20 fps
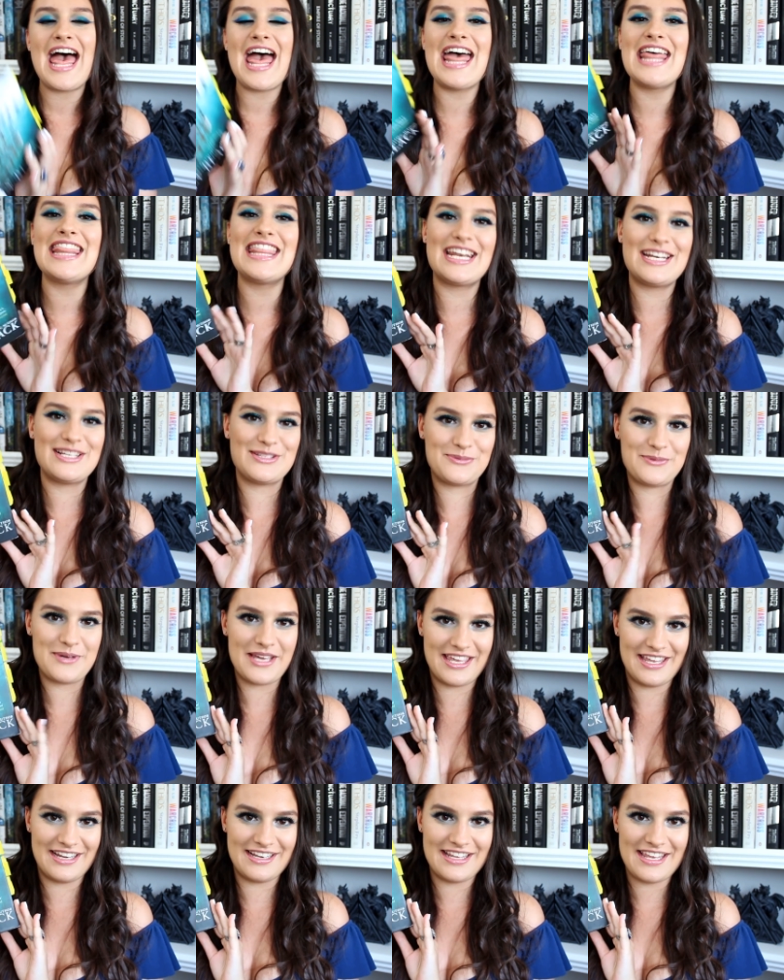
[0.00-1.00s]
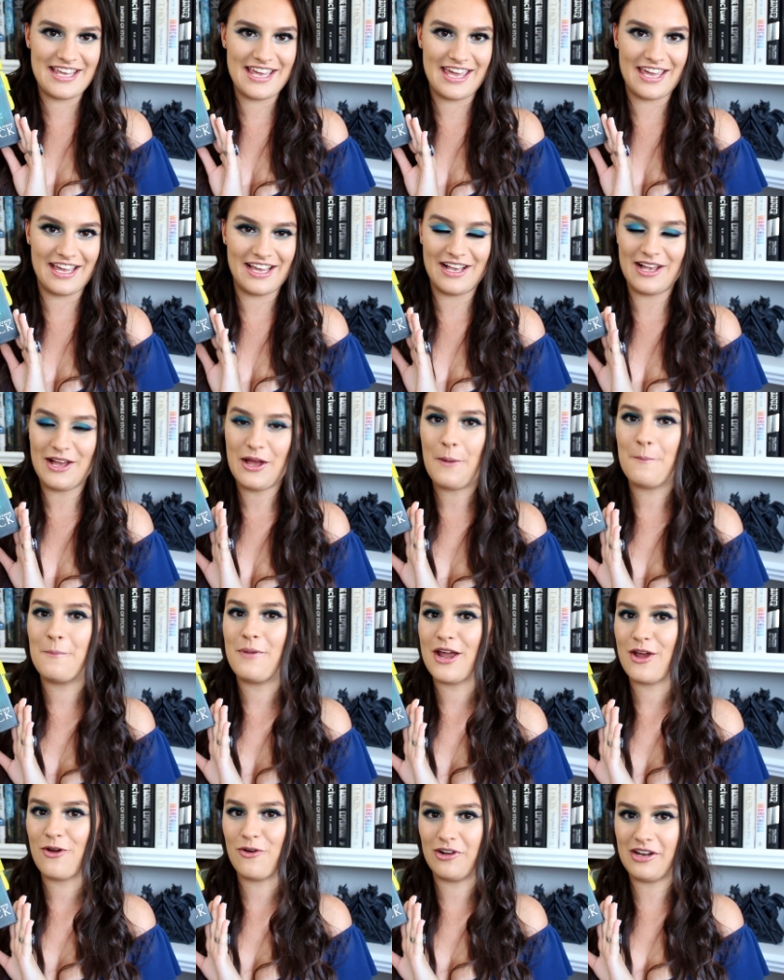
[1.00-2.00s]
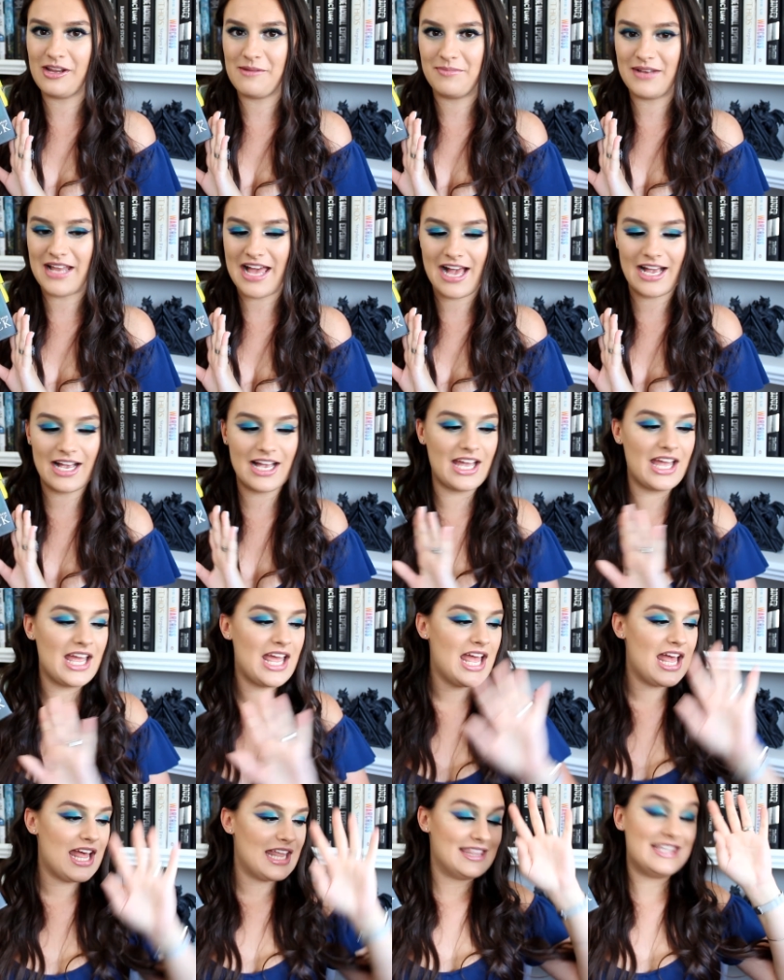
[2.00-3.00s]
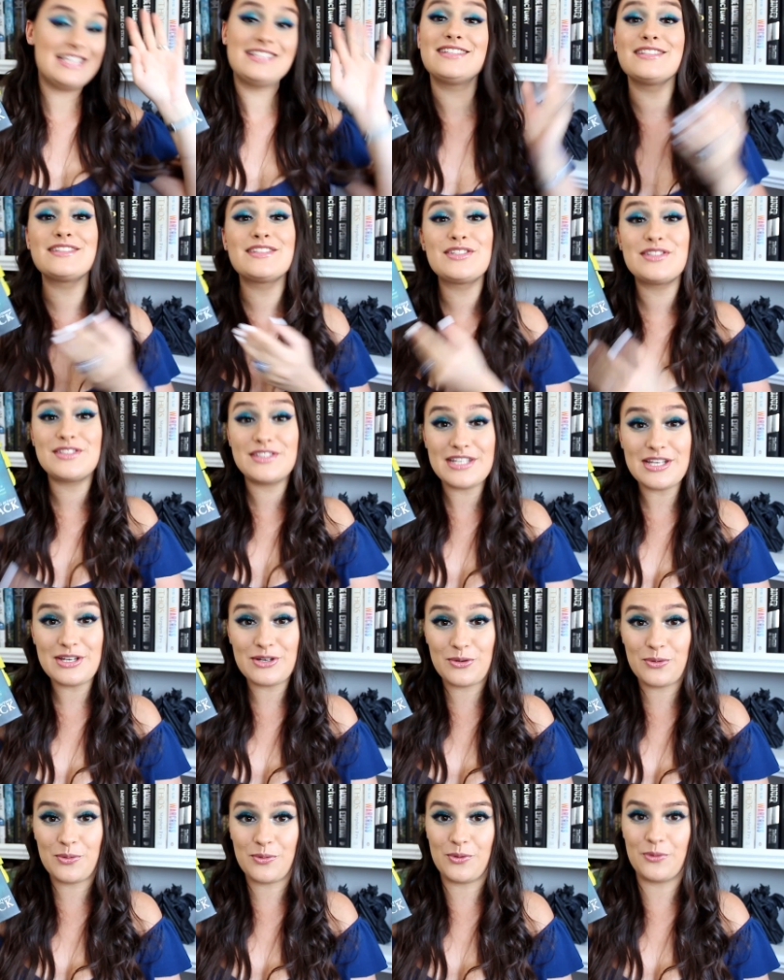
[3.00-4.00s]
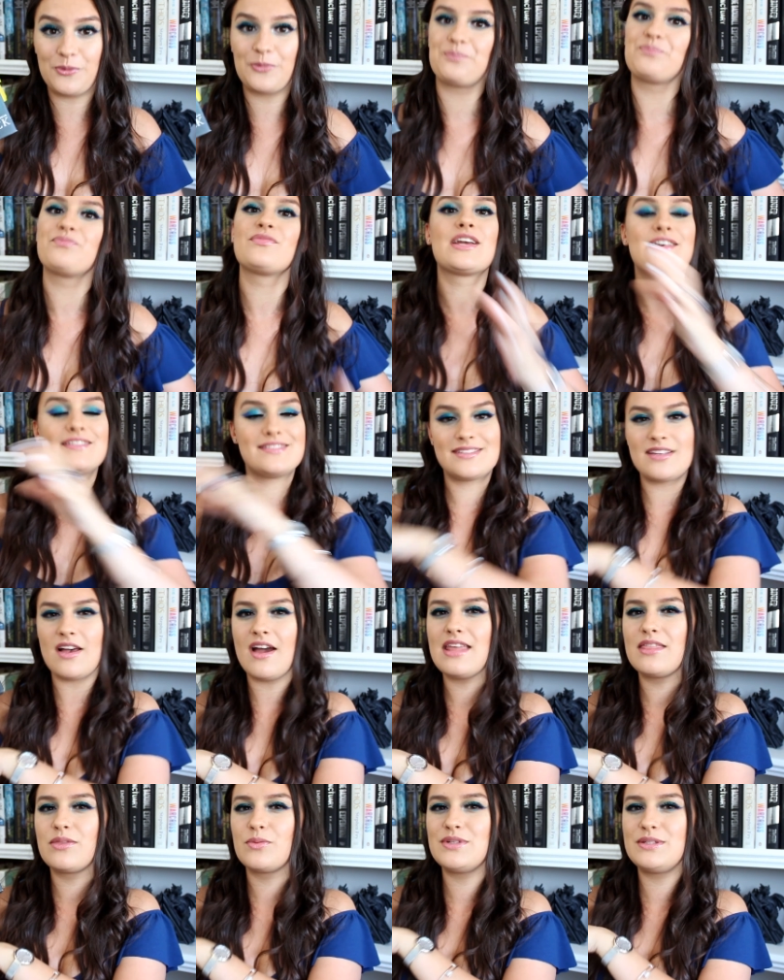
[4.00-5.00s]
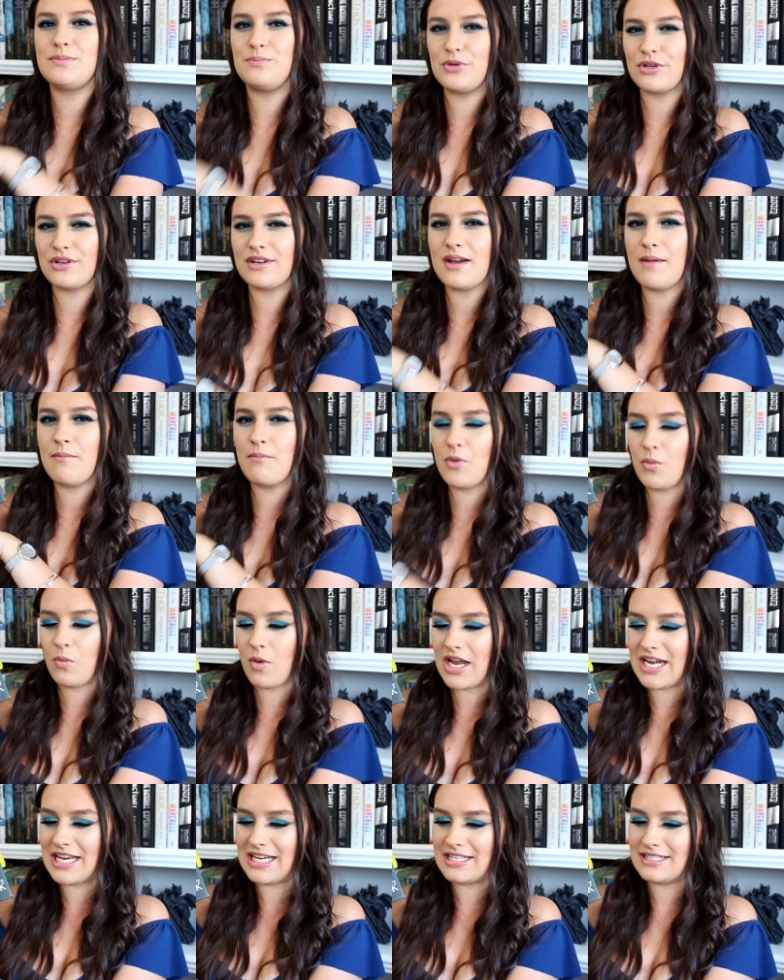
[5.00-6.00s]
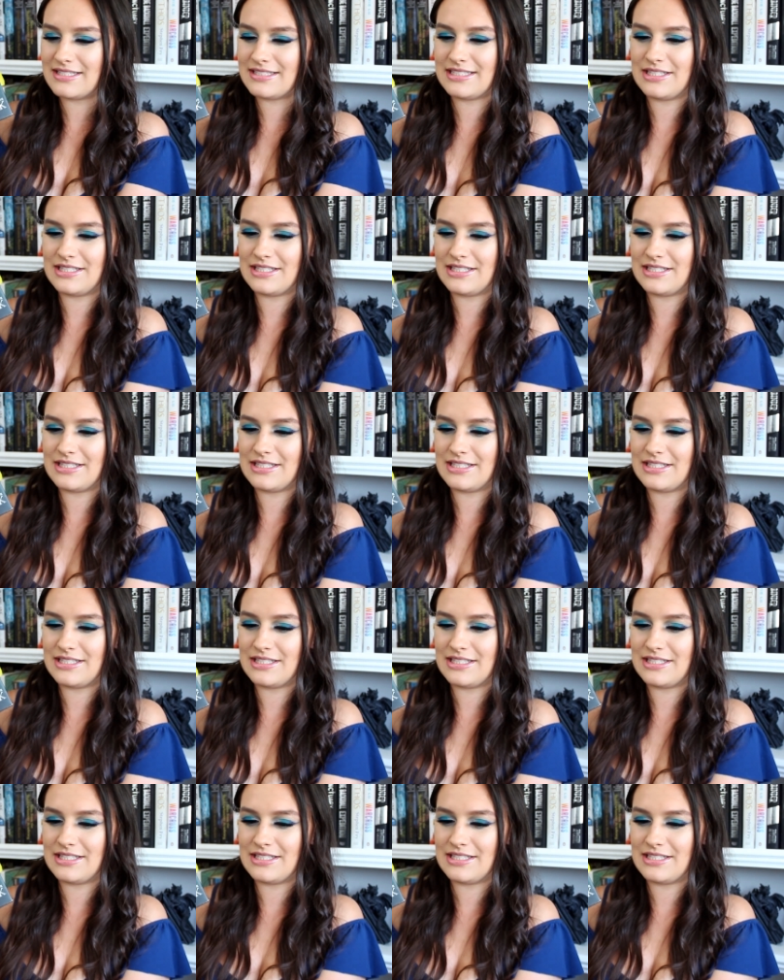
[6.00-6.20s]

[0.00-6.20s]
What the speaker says: and that is Wicked King by Holly Black. This is a sequel. Scythe was book number 1 in its